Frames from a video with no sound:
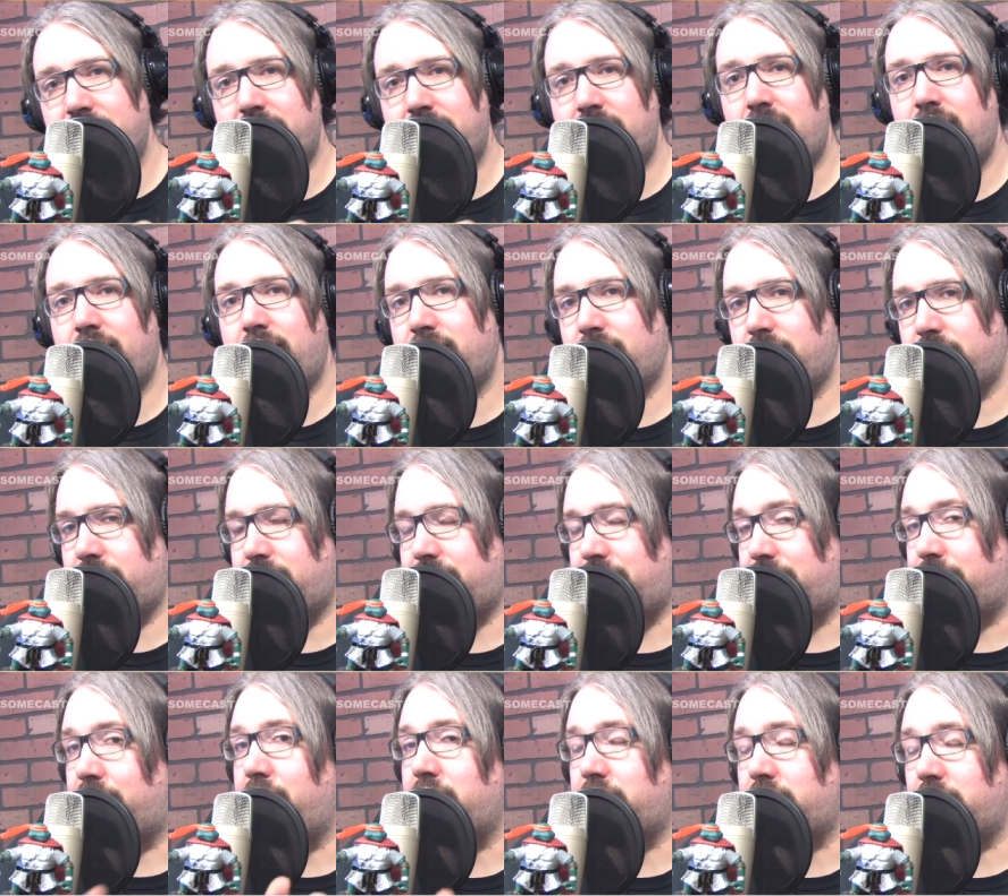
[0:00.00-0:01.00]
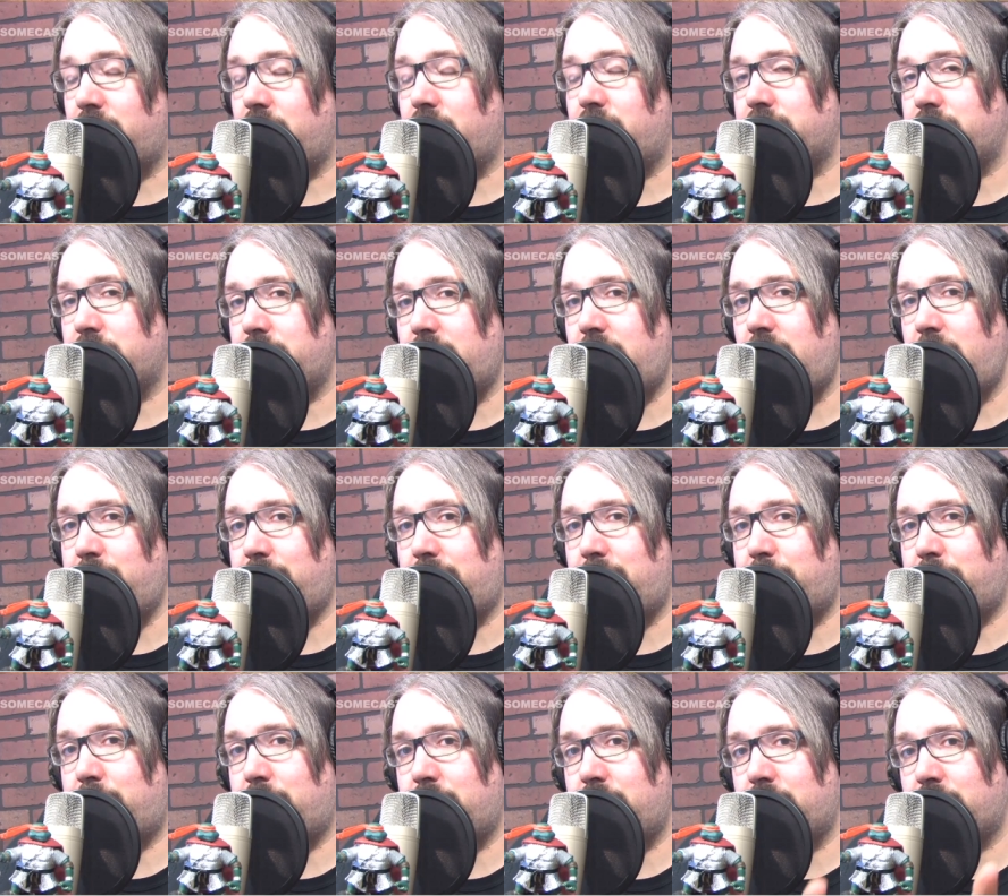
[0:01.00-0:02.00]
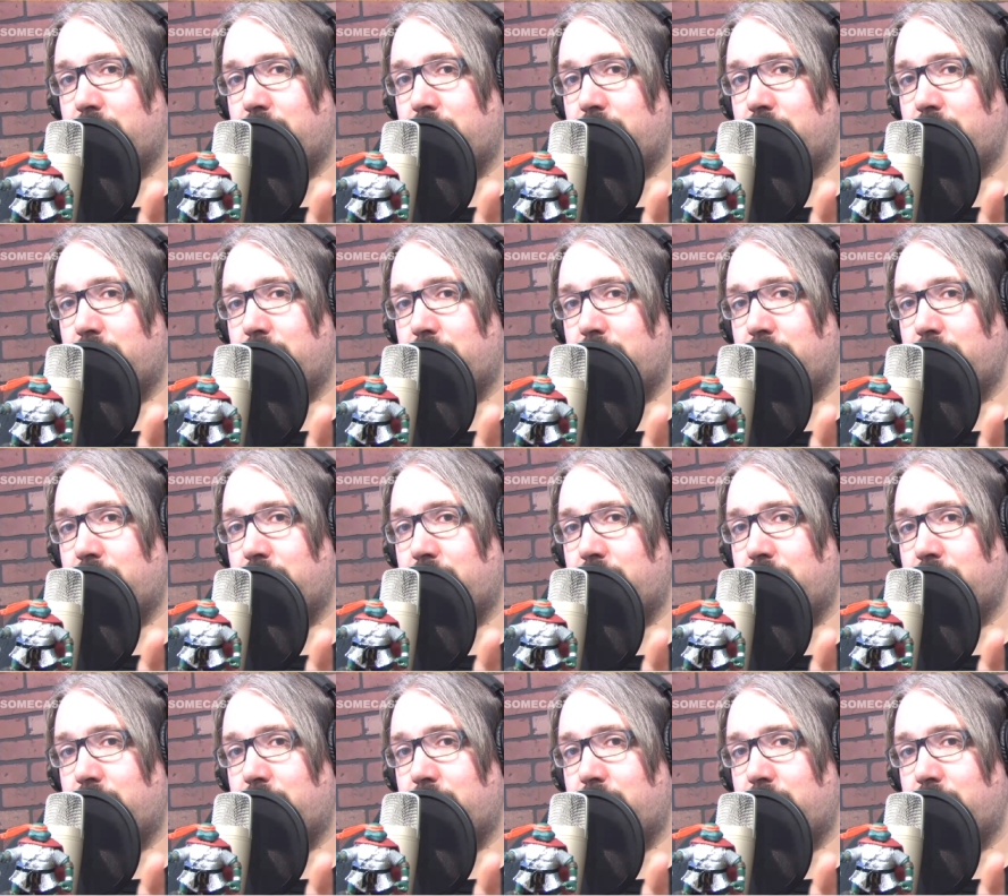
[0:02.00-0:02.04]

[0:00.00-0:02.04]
came, this question also came up on a